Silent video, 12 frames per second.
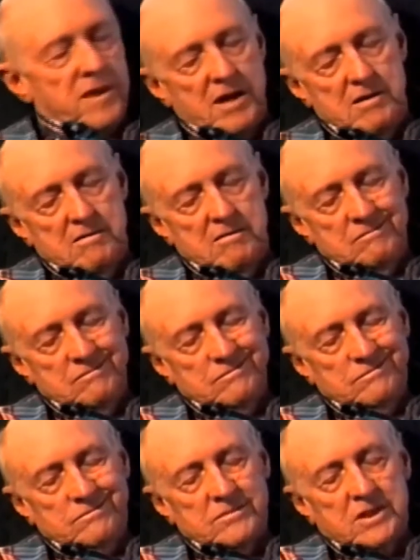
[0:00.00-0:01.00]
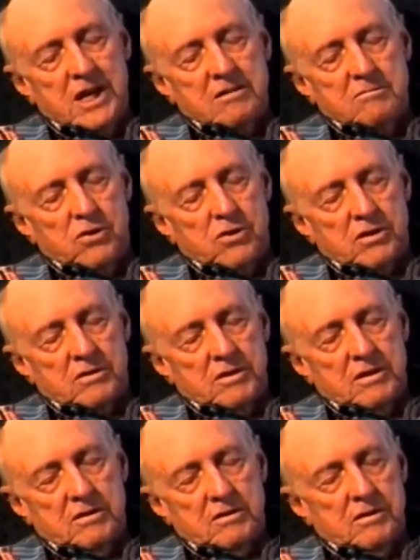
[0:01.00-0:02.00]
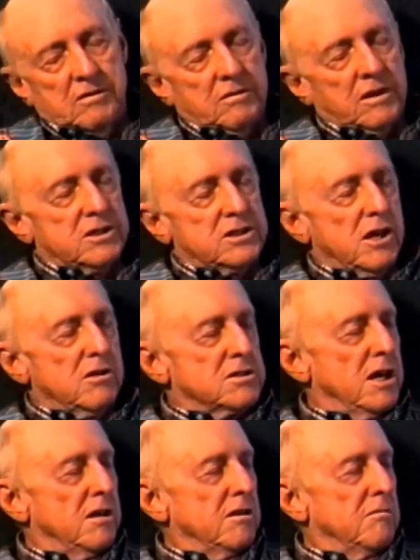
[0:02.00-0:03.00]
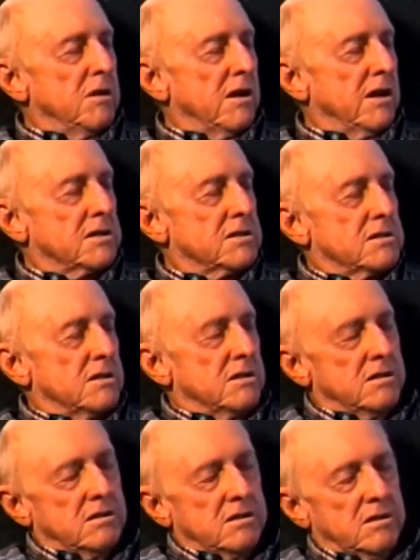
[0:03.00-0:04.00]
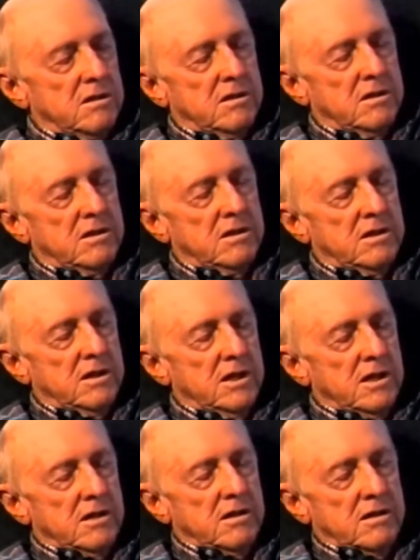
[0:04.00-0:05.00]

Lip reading: Yeah, night and morning. They get you outside of your barracks. Yeah.